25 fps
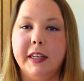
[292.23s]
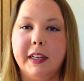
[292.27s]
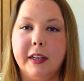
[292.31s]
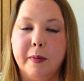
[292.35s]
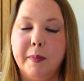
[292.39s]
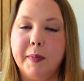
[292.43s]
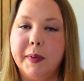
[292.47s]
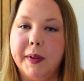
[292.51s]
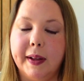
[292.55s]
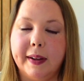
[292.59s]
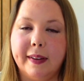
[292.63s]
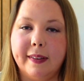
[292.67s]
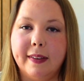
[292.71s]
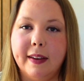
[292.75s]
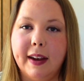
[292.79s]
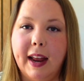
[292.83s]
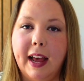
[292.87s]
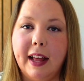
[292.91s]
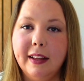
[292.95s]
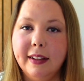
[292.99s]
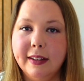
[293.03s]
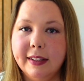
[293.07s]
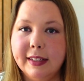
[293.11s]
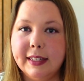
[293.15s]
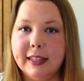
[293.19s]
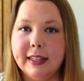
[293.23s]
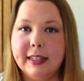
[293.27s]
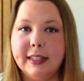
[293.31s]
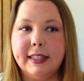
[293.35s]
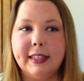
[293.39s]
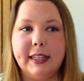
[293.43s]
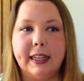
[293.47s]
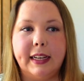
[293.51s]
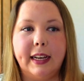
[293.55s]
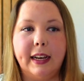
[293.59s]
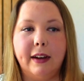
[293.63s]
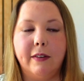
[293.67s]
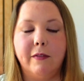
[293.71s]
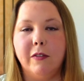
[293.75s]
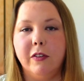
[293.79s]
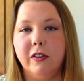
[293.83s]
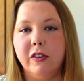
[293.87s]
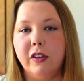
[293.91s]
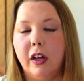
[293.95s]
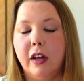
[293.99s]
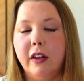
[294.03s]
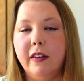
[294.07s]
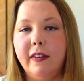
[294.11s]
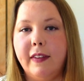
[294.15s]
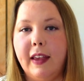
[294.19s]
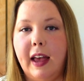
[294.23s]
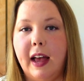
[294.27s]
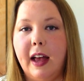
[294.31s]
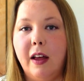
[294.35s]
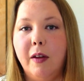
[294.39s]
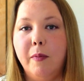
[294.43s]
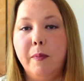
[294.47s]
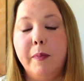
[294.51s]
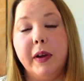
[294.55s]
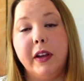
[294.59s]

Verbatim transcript: complex analysis and get results out,